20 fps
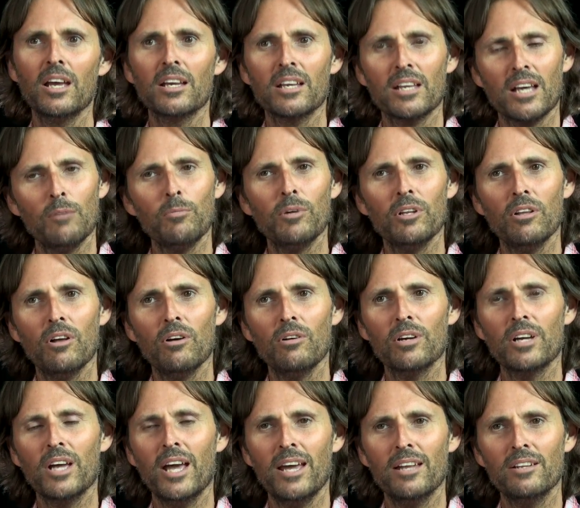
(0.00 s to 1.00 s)
Come
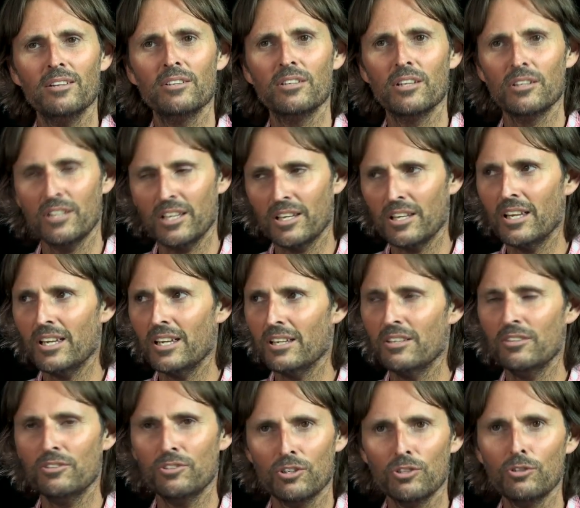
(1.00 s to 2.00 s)
along and
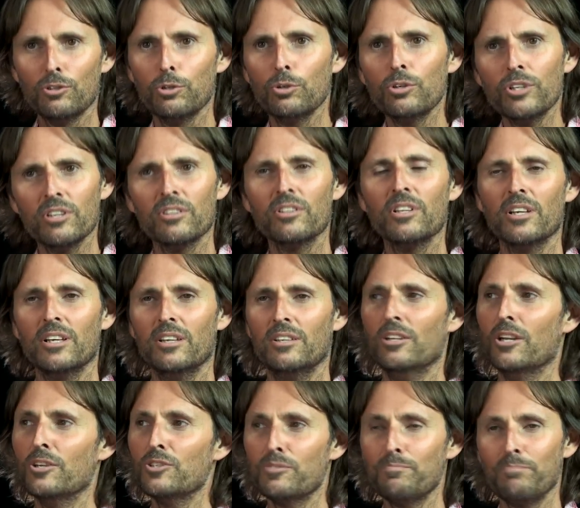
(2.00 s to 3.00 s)
uh, look at the,
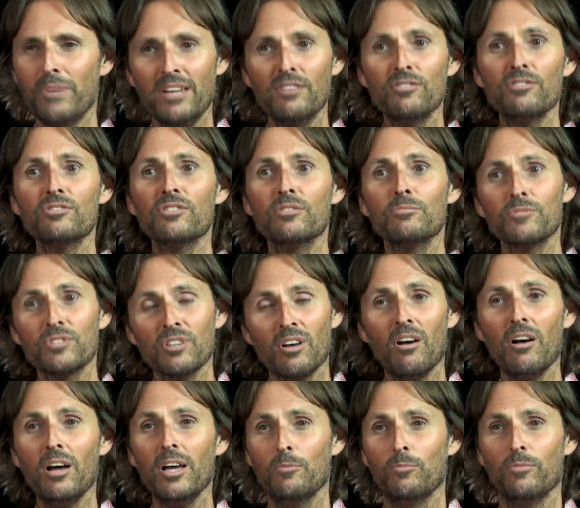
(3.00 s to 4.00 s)
you know, spend some
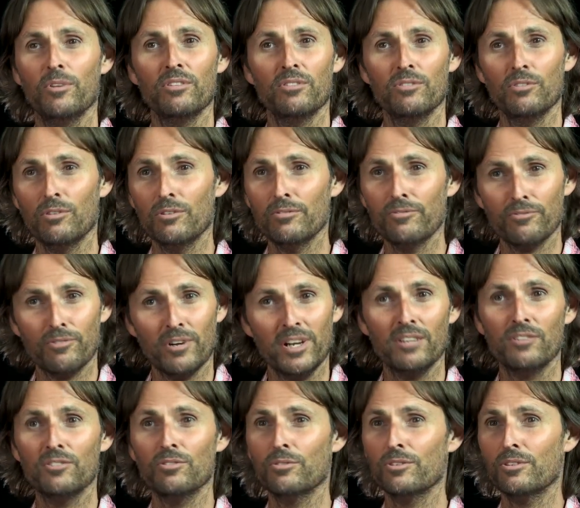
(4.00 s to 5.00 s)
time with your
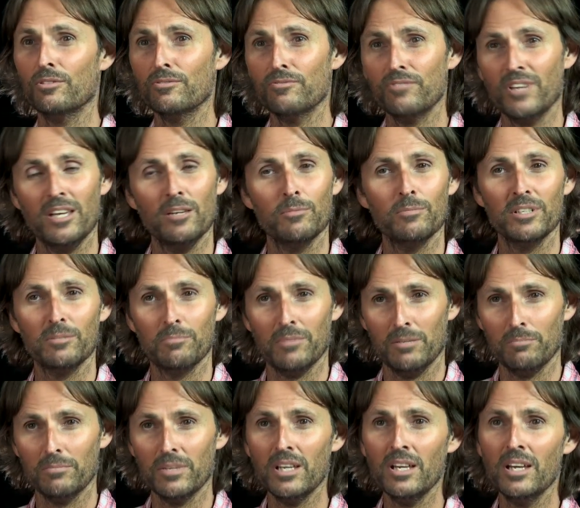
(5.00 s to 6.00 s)
friend or your family
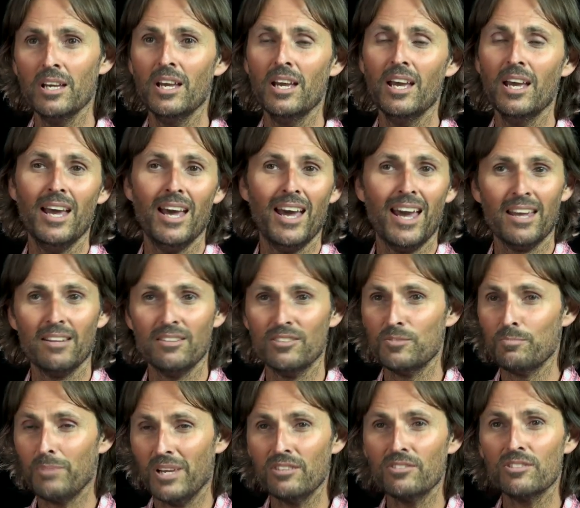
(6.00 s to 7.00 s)
member and
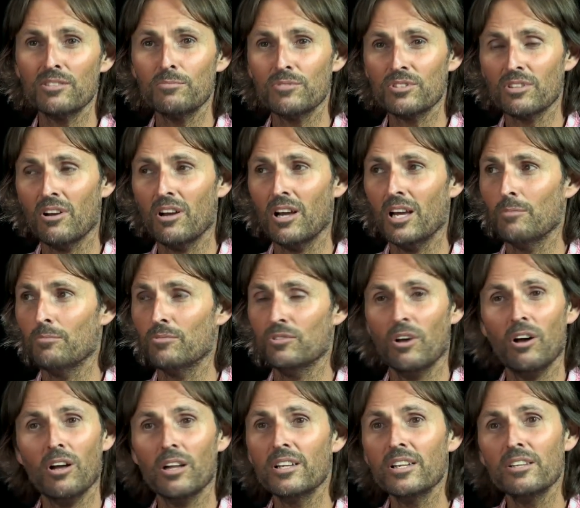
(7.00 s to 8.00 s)
spend some time
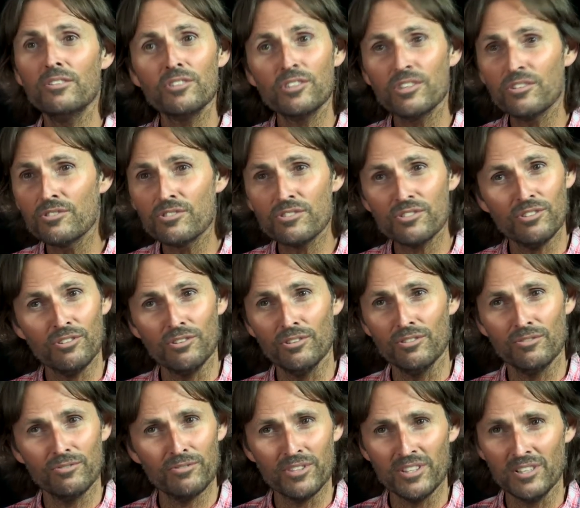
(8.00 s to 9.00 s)
not in
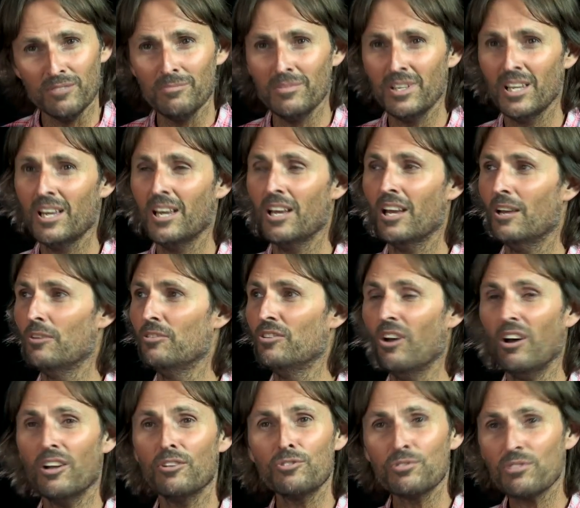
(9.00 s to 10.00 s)
concern for them,
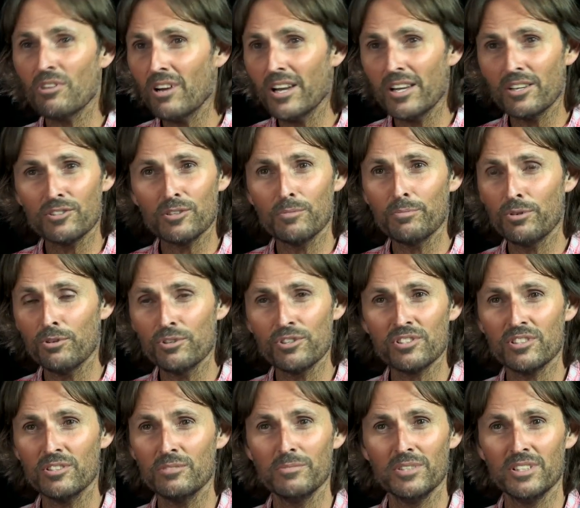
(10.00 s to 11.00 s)
not trying to
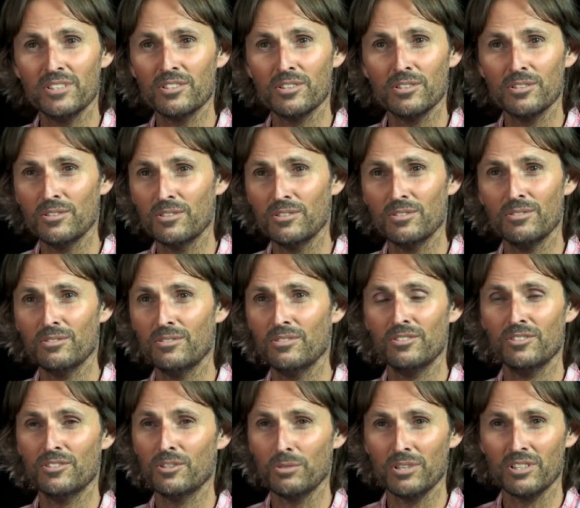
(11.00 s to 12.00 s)
push them
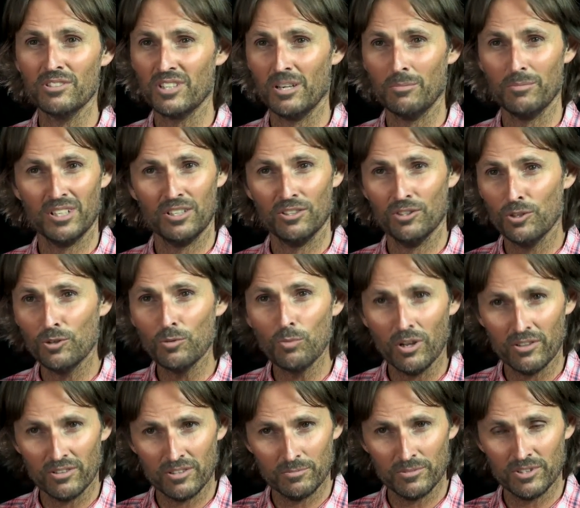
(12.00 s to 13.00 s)
into doing something you
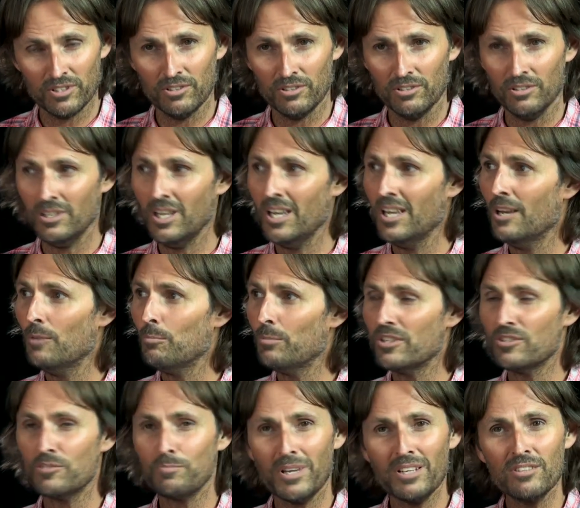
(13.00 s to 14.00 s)
want them to do,
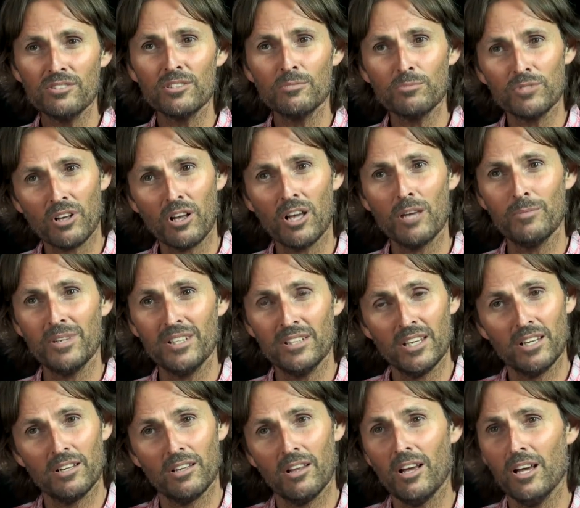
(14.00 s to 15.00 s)
but spend some time in
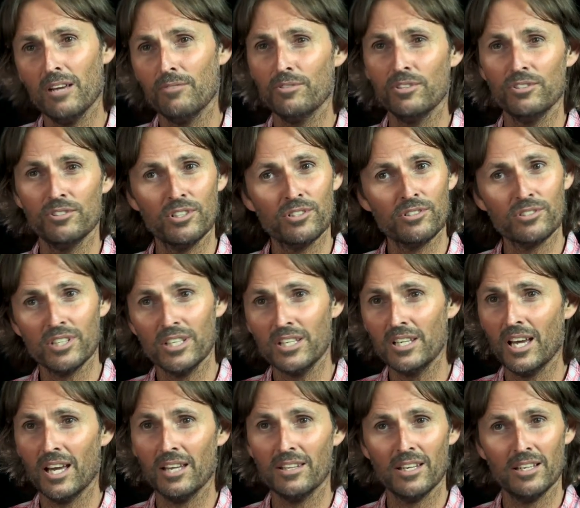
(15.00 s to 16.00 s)
their life and just see
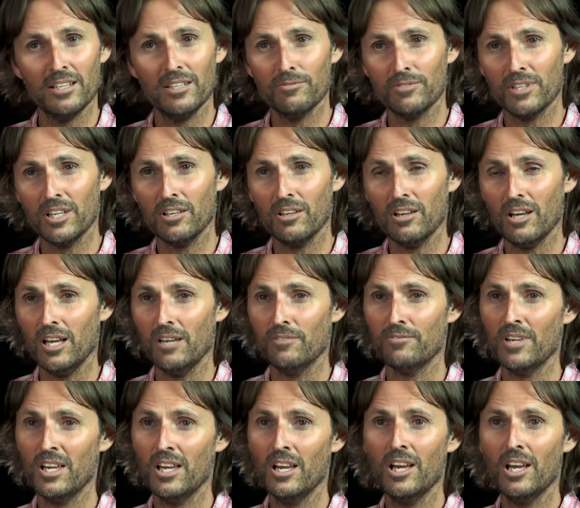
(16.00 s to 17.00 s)
how they live their
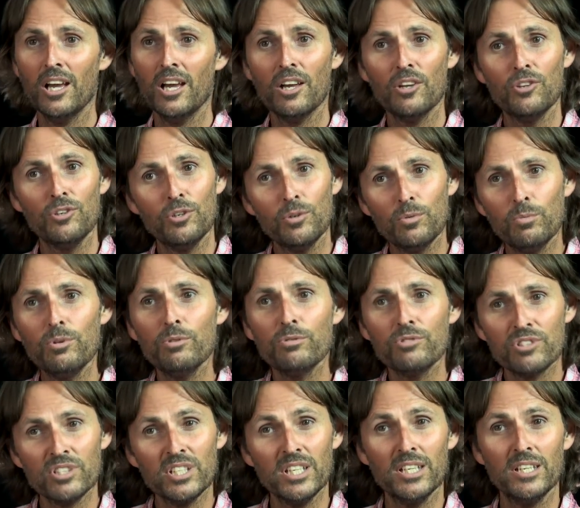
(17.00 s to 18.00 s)
life. You will
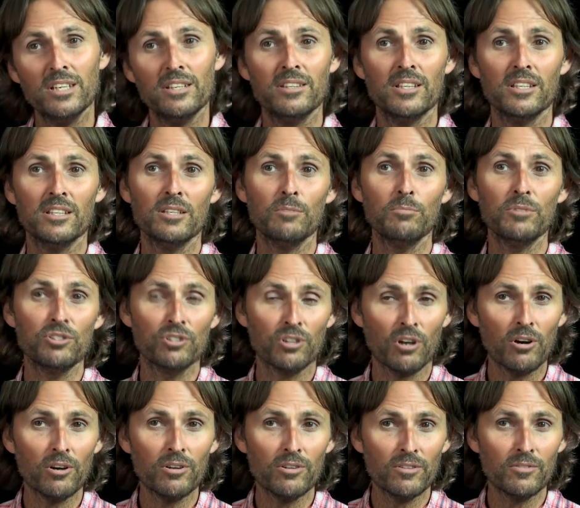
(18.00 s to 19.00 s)
see that the
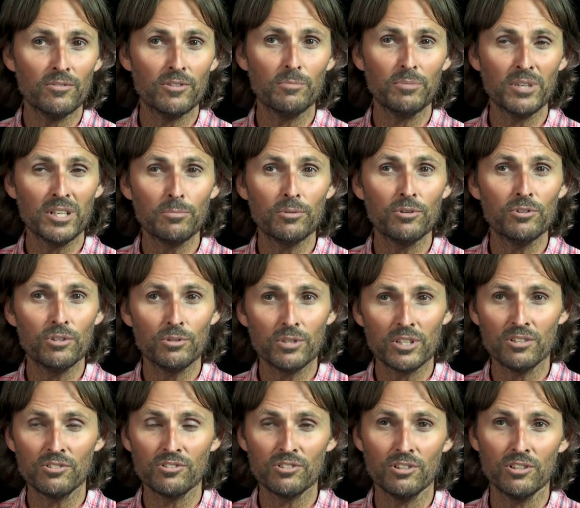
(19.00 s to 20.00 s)
majority of the people you are
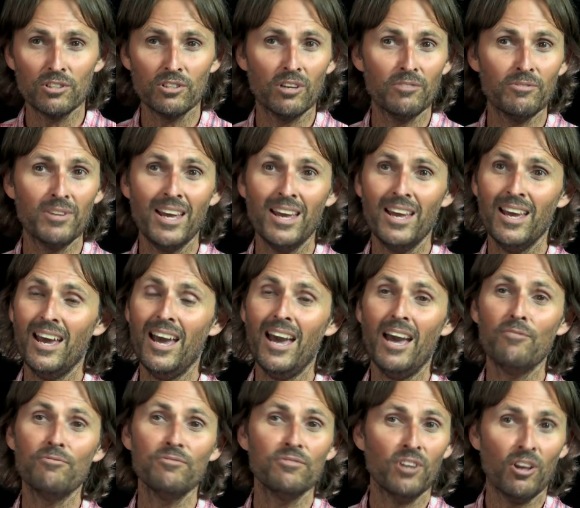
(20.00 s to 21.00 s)
concerned of
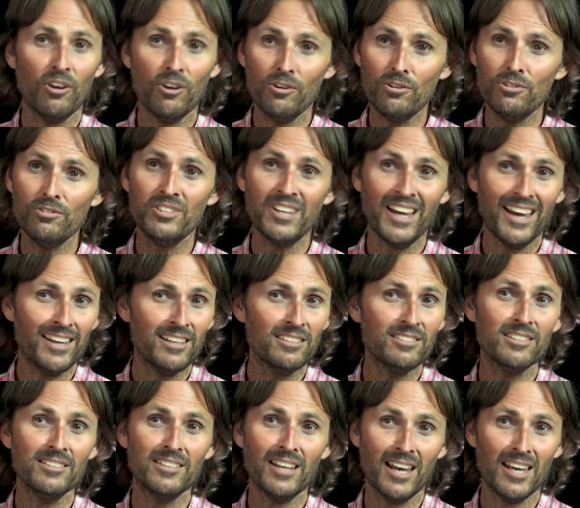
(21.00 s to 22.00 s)
have no
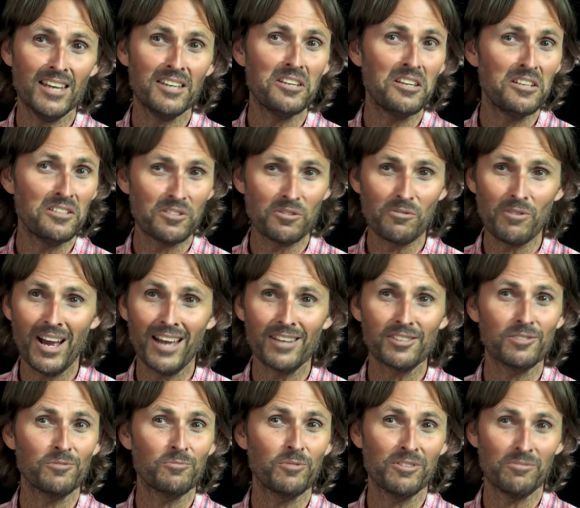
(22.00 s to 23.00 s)
day-to-day
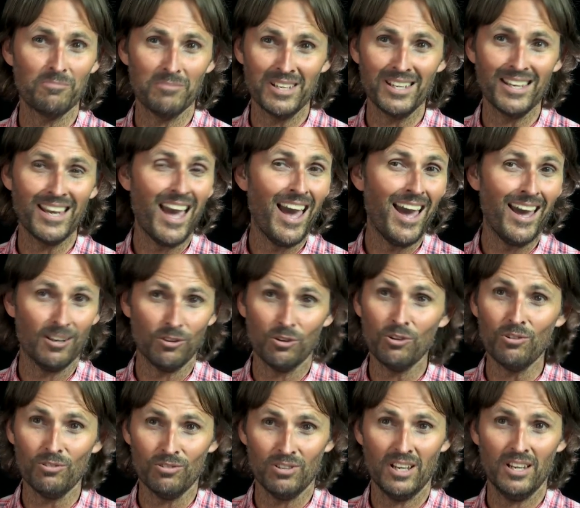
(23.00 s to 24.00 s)
interaction with me at
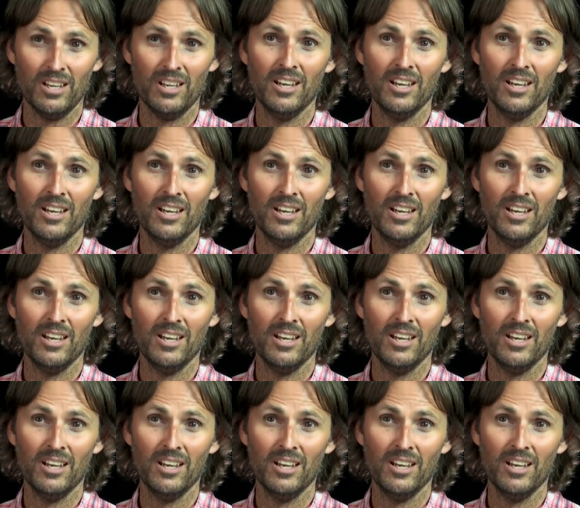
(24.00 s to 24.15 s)
all.